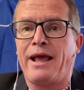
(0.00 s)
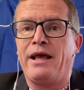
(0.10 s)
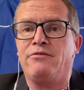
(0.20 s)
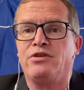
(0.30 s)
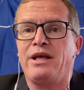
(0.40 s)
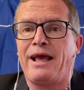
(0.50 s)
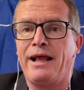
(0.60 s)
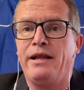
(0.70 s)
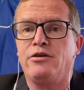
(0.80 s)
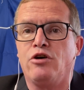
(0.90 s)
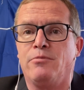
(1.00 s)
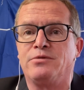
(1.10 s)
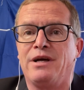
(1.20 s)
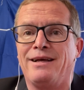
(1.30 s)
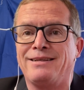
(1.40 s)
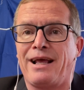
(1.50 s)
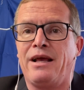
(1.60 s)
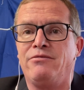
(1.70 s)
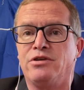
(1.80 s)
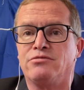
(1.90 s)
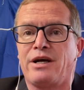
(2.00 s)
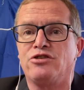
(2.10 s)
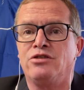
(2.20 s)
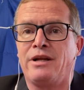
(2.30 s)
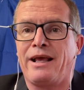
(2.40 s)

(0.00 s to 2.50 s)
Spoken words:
every helicopter and every Russian